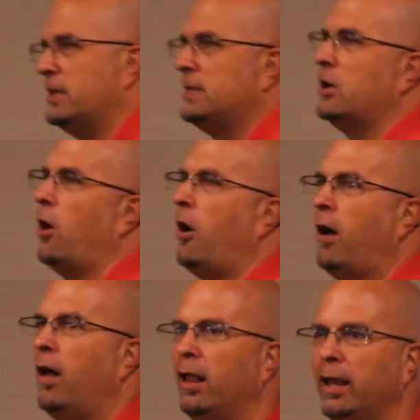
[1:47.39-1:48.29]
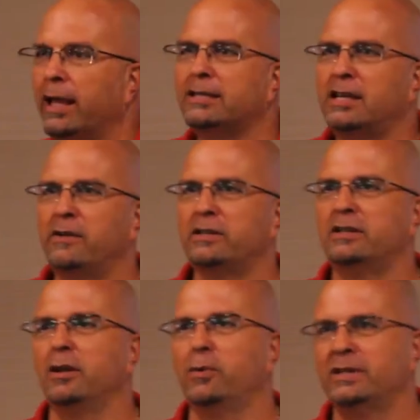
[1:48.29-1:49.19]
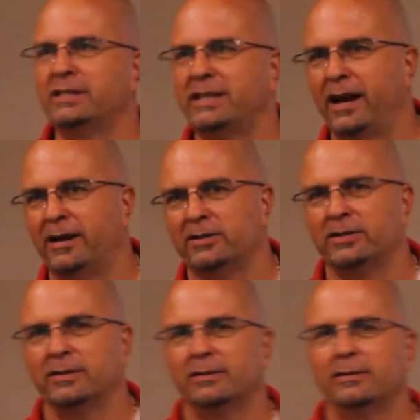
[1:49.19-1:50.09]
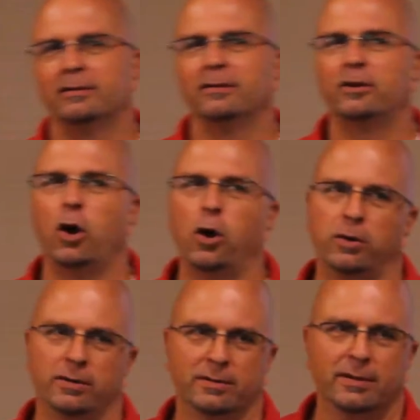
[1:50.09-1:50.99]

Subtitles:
This is all exterior steel wooden stairs code.